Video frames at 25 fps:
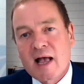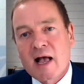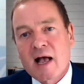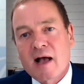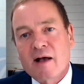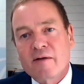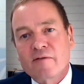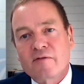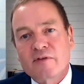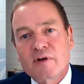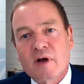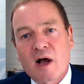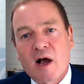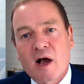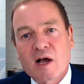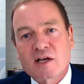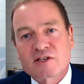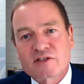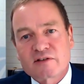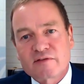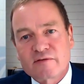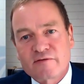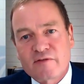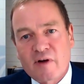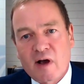have
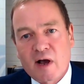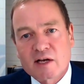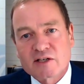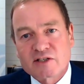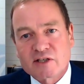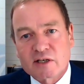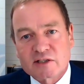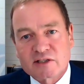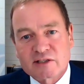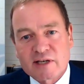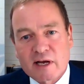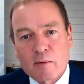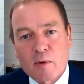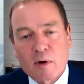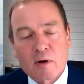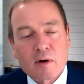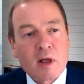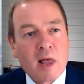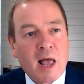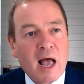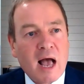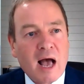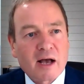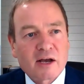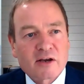asked Pfizer, say, well,
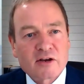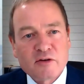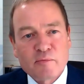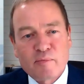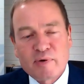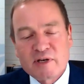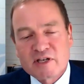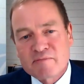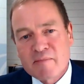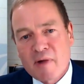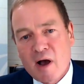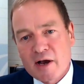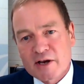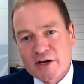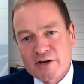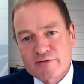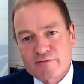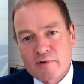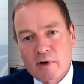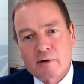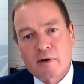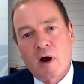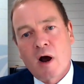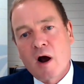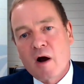can you please mark your
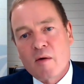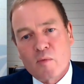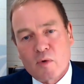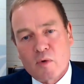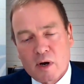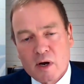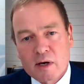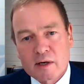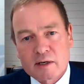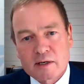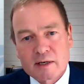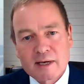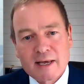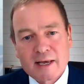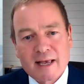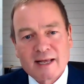own homework,